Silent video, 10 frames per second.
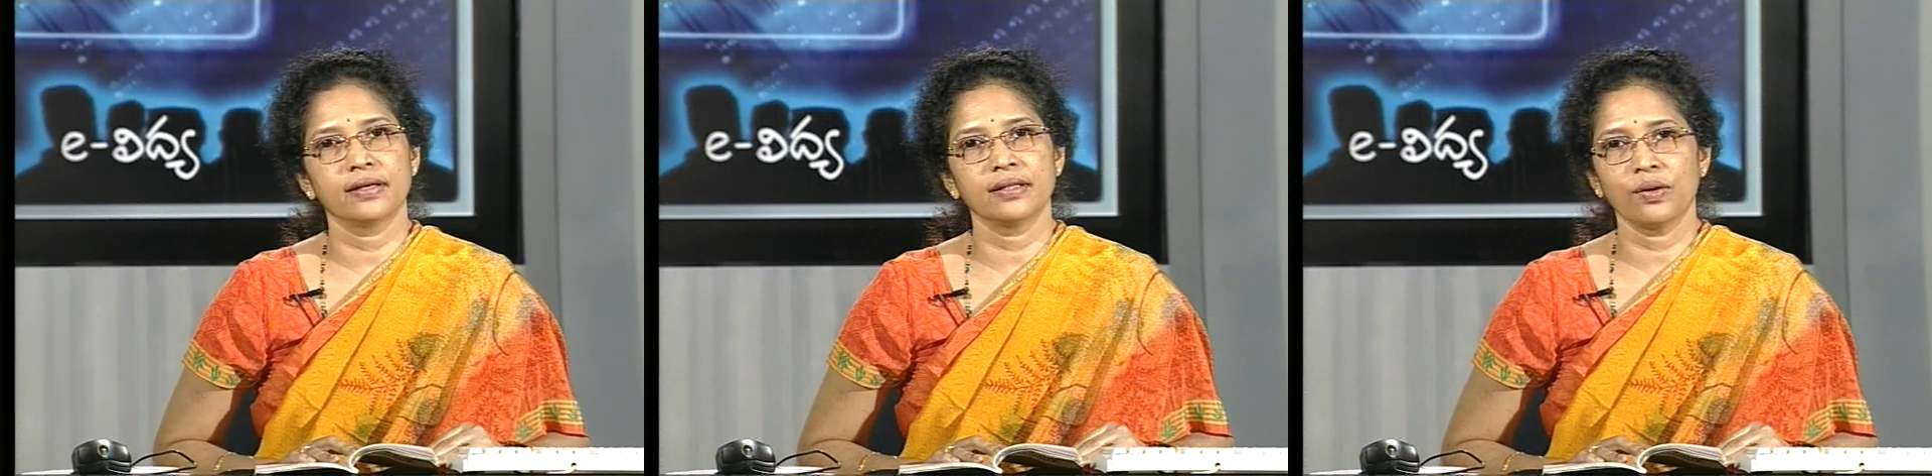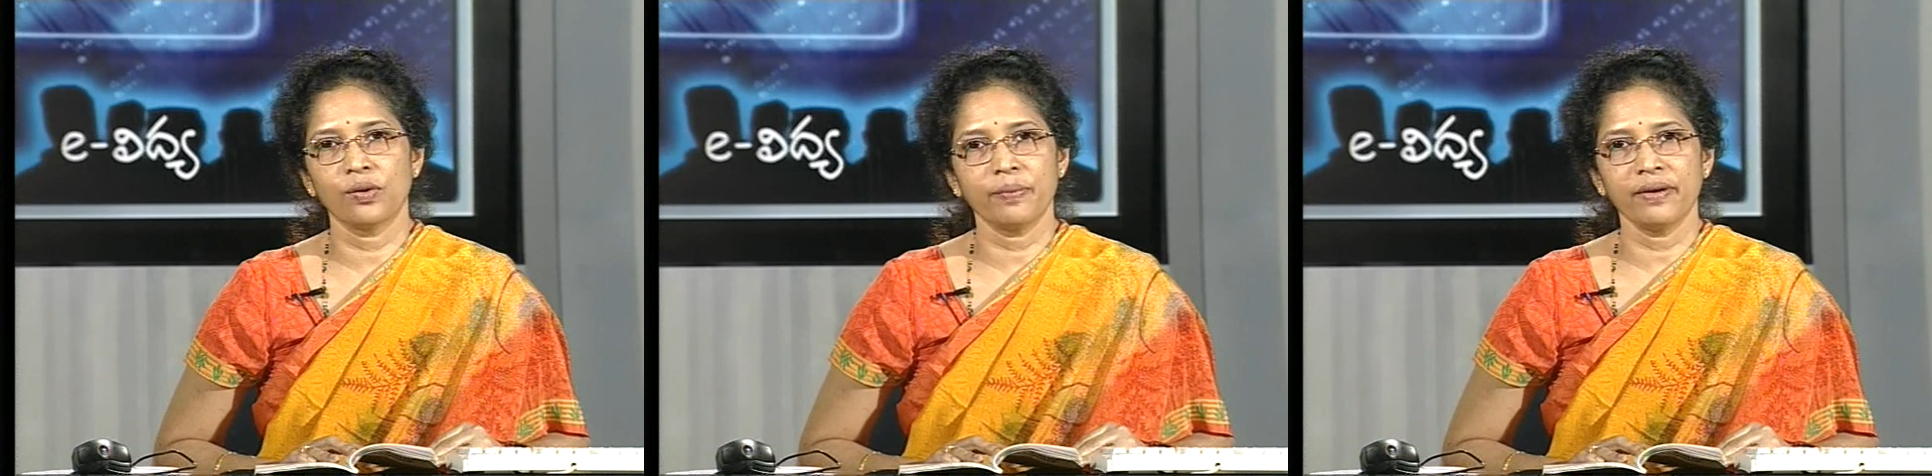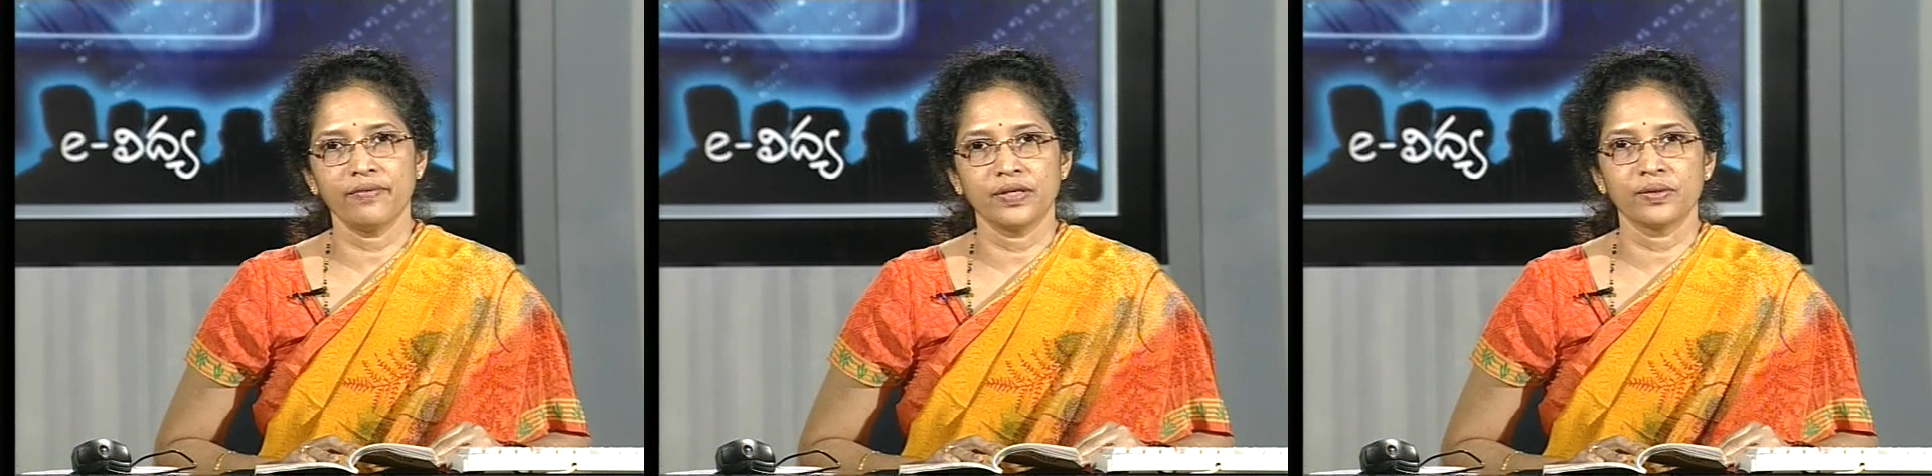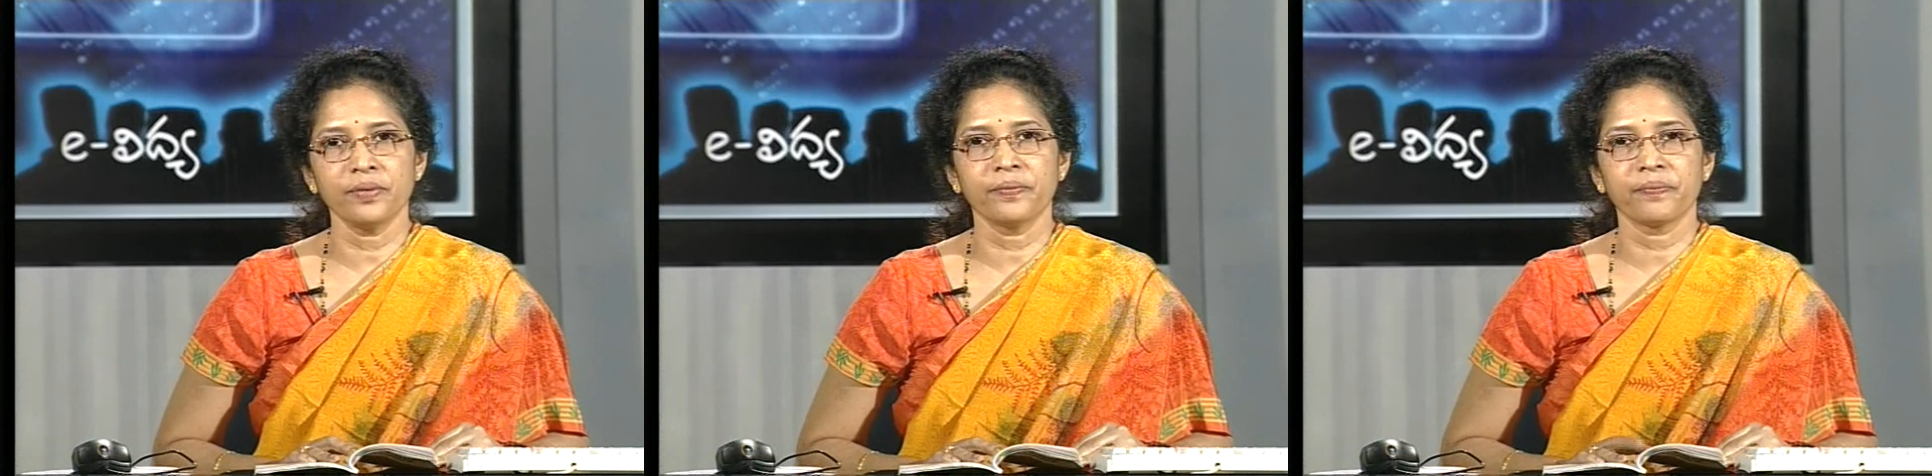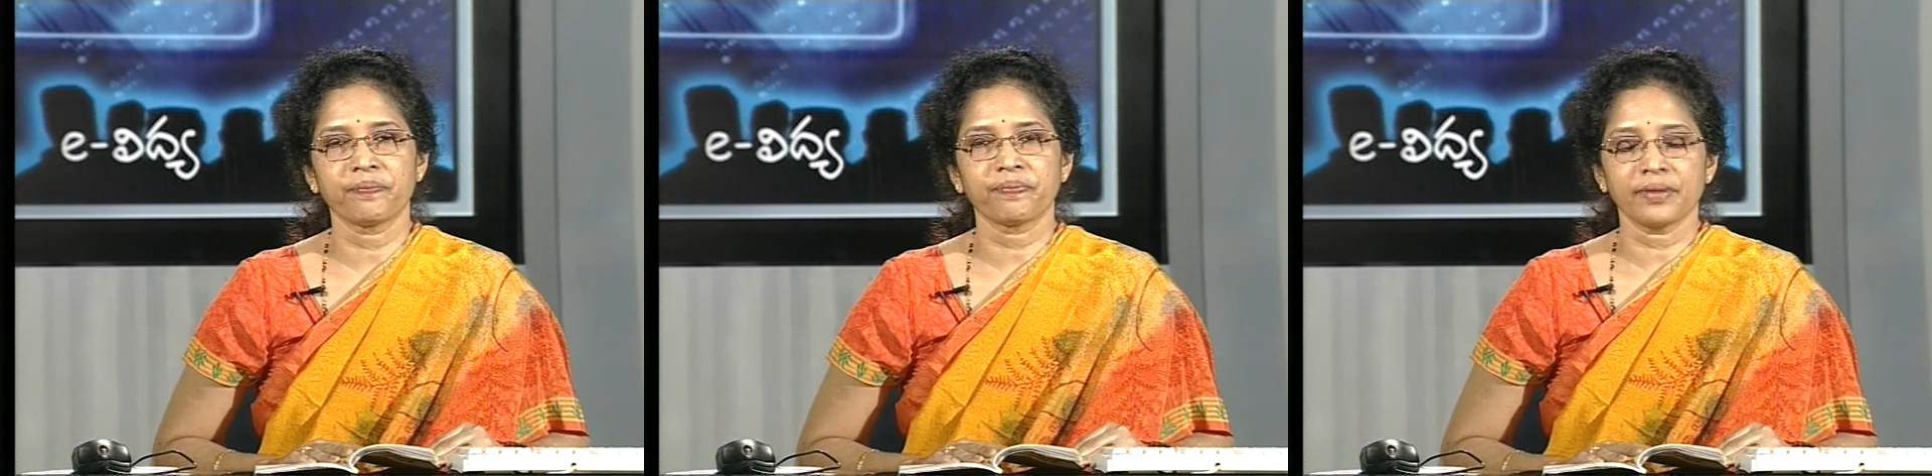in the open window,
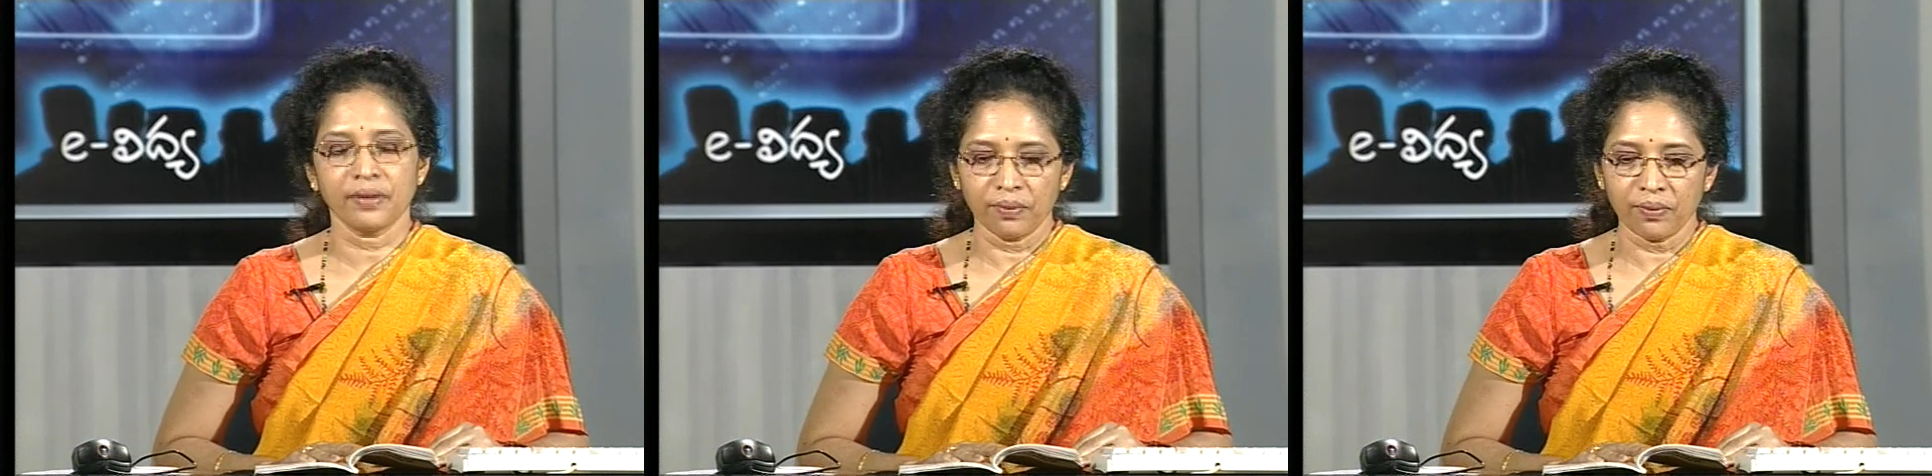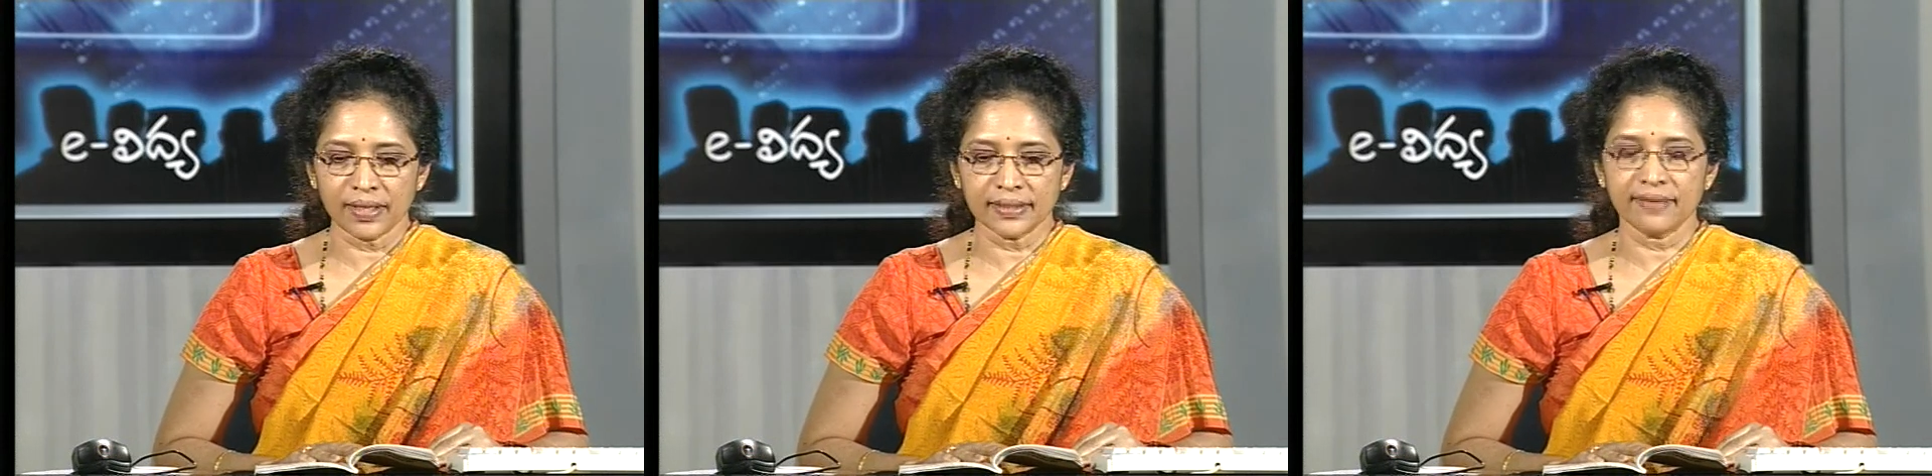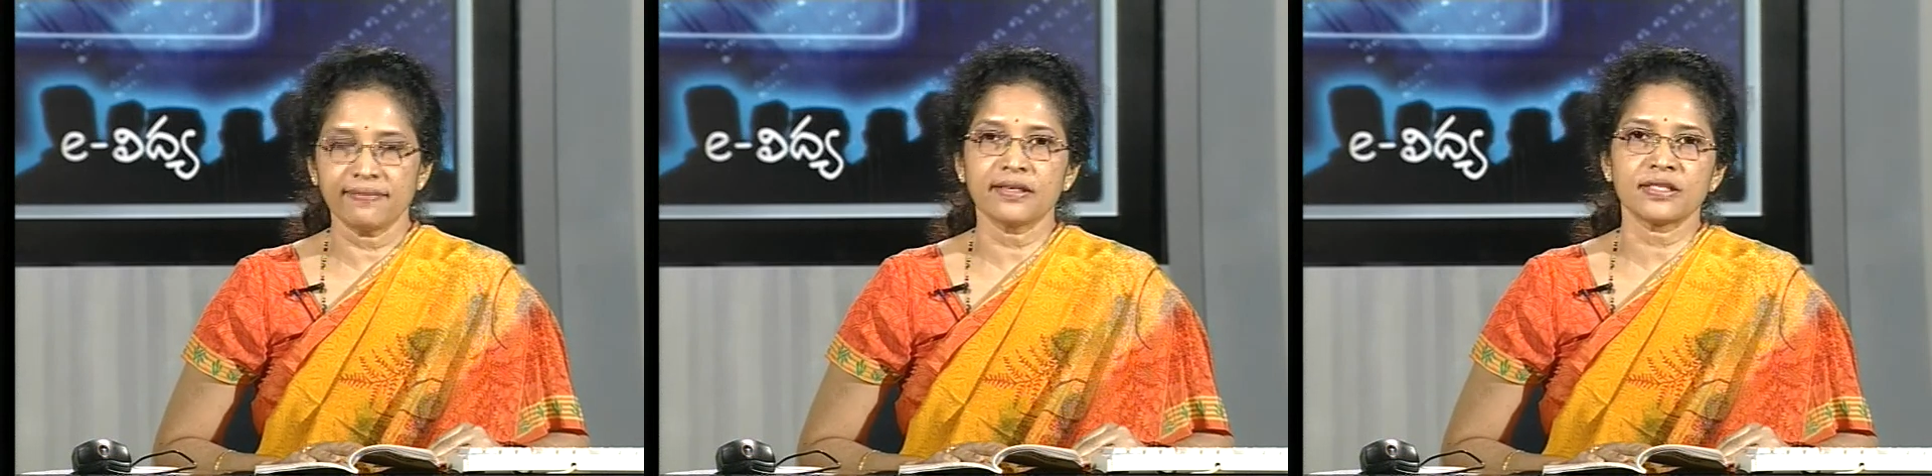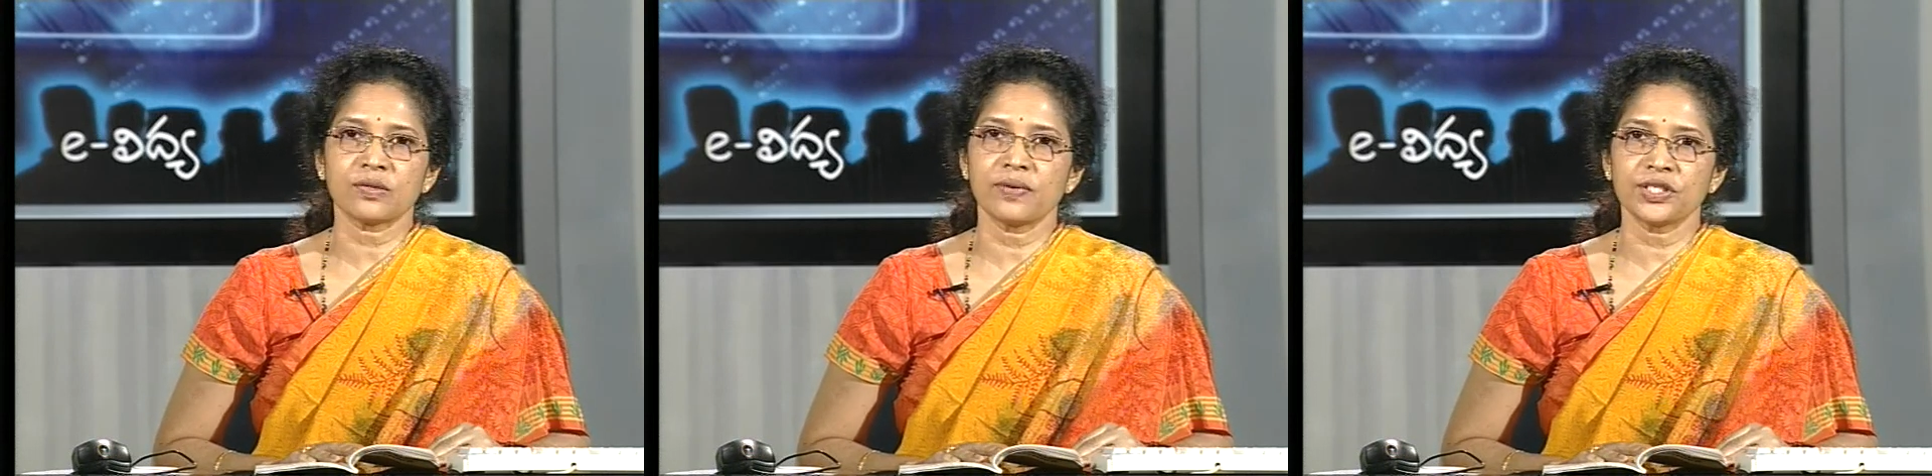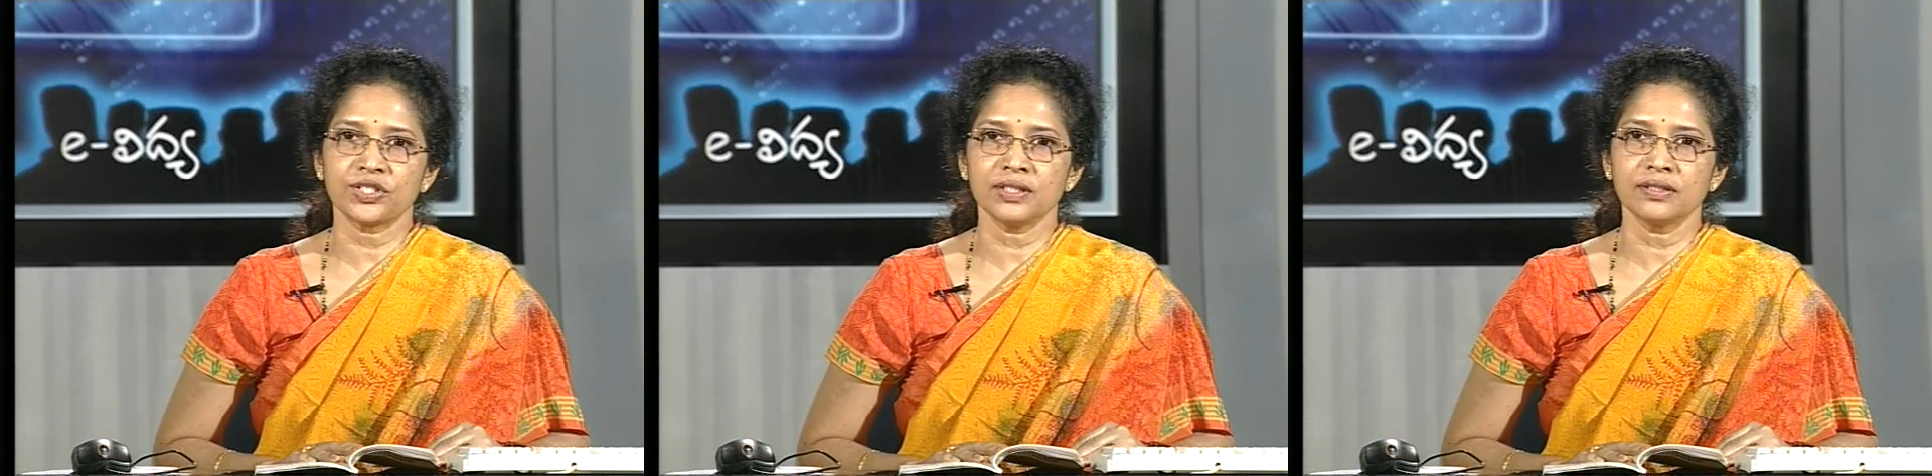what is the first
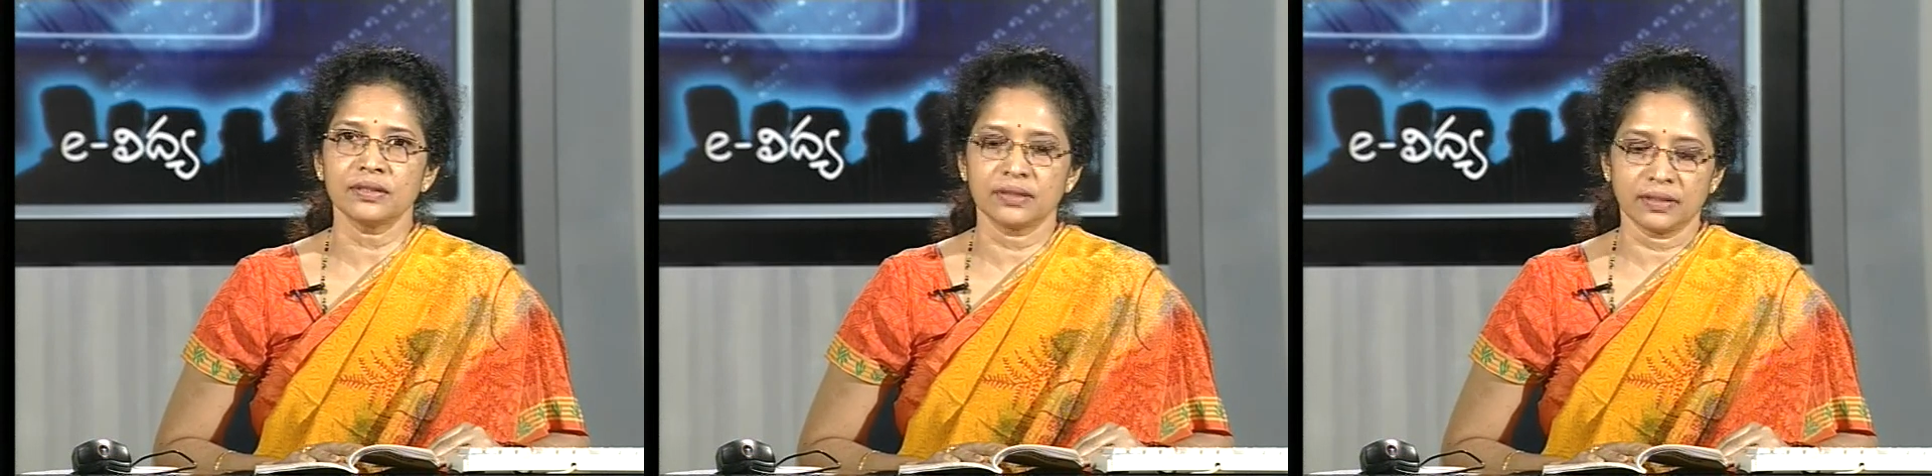question?